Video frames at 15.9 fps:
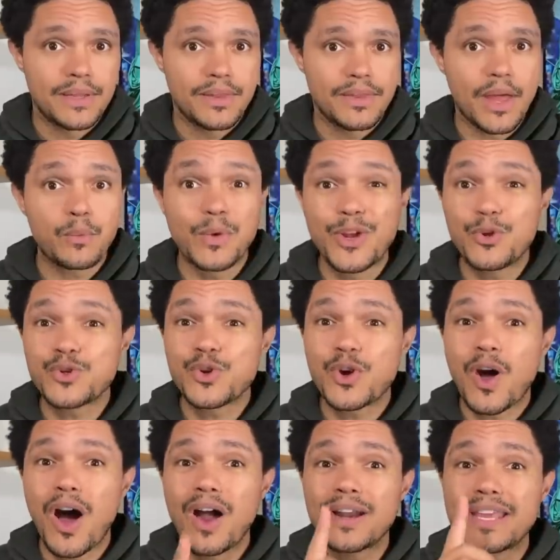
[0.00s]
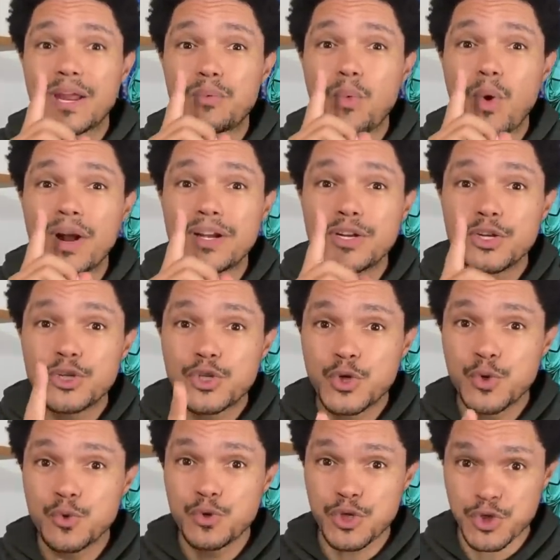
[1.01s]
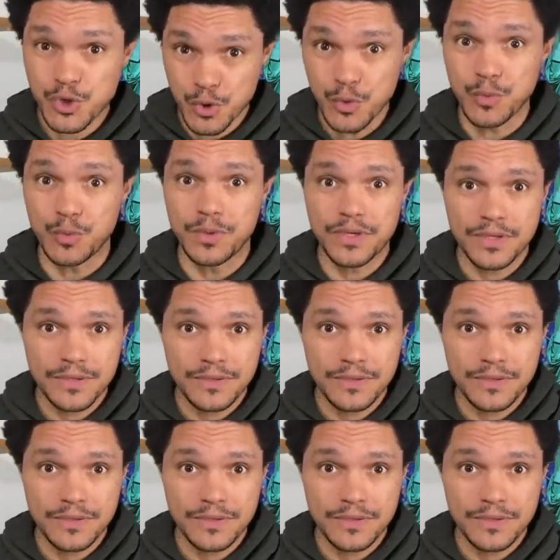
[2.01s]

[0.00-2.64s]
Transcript: that we also can't get one too soon.